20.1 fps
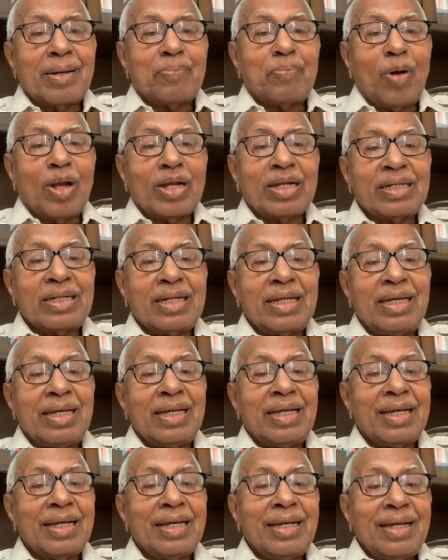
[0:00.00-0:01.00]

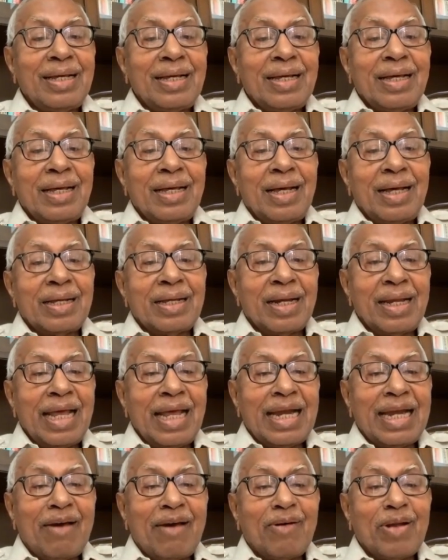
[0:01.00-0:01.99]
polity,
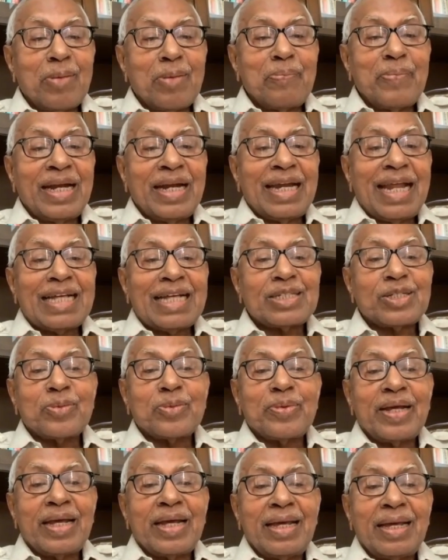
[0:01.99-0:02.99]
real development has to
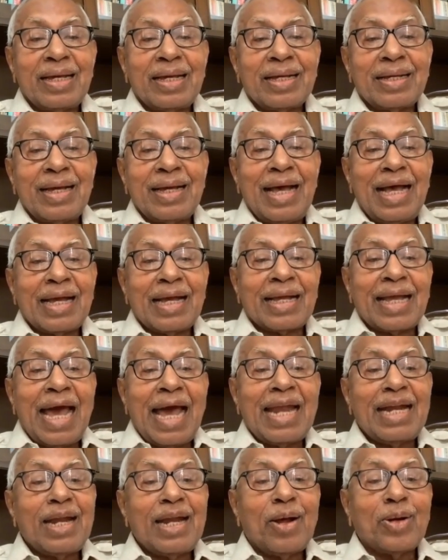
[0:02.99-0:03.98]
be
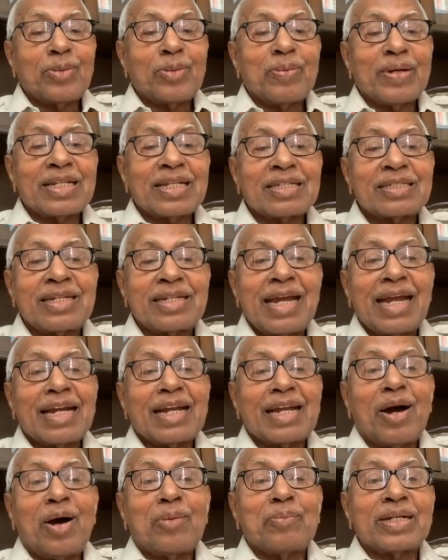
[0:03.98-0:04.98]
carried out by the
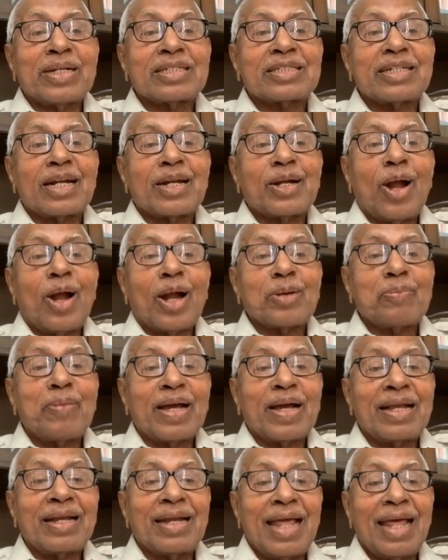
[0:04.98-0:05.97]
state governments and not
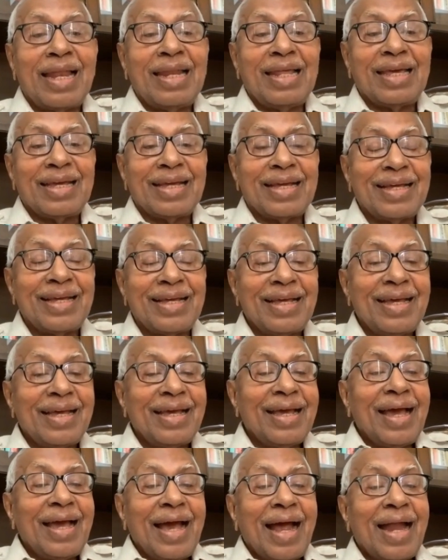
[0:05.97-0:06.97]
by Delhi.
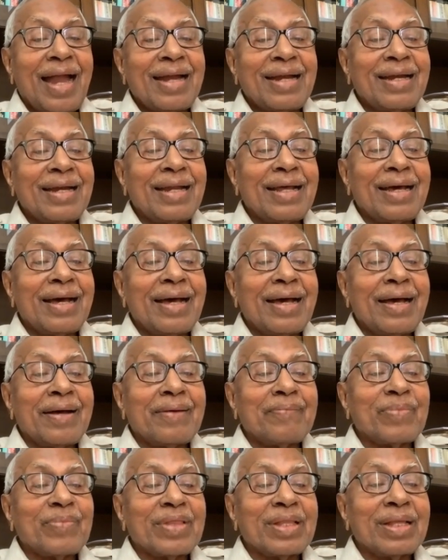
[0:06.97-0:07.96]
And
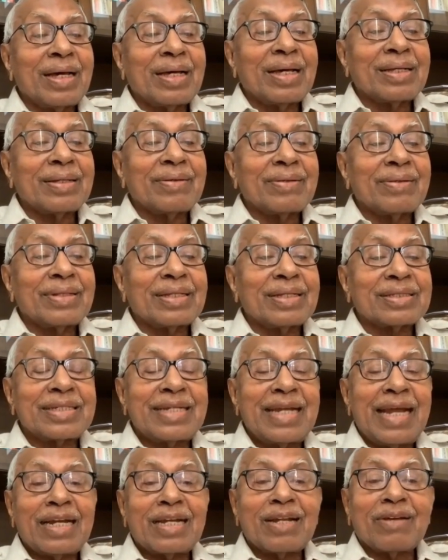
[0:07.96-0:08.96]
the
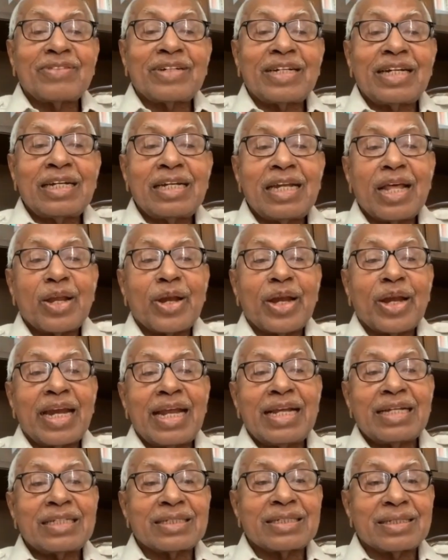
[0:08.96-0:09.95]
state of
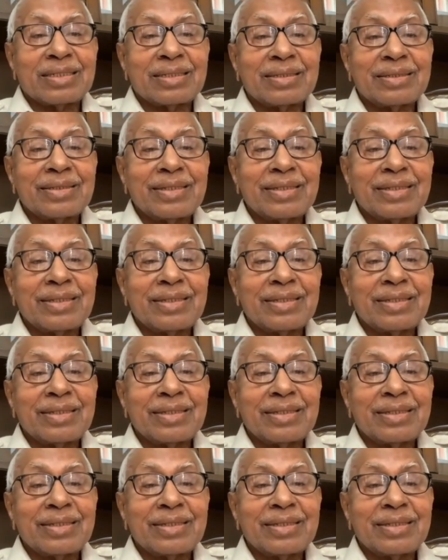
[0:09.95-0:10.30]
deterioration,